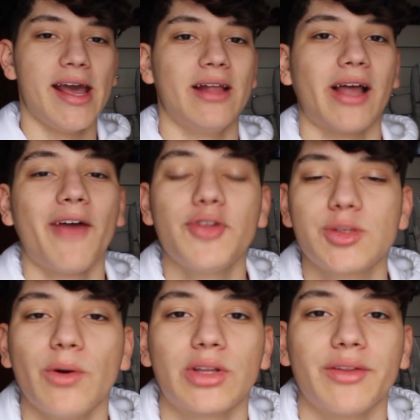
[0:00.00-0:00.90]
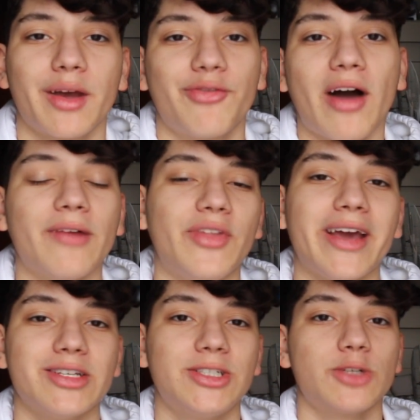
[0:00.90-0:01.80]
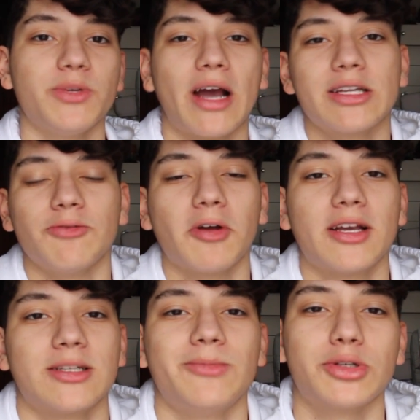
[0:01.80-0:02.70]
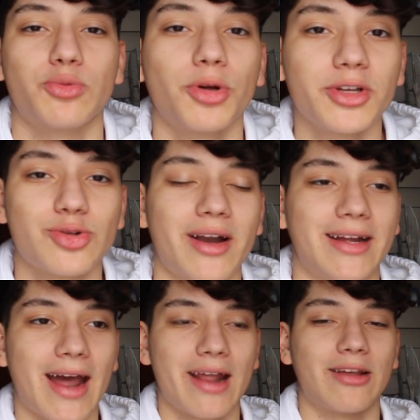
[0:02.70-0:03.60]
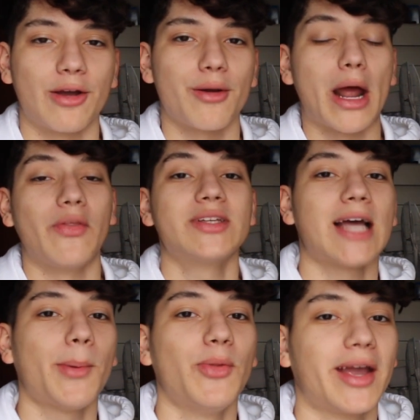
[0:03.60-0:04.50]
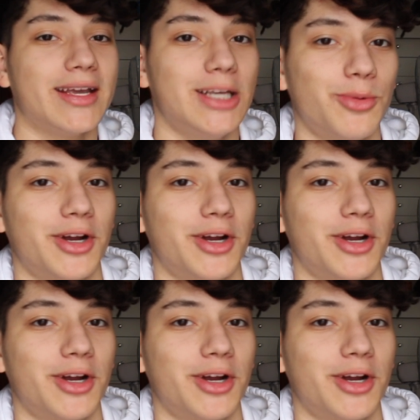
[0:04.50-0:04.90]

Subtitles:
and I haven't smoked in like 5 days just because of it, because I'm just really trying to get it to go down. This happened like a year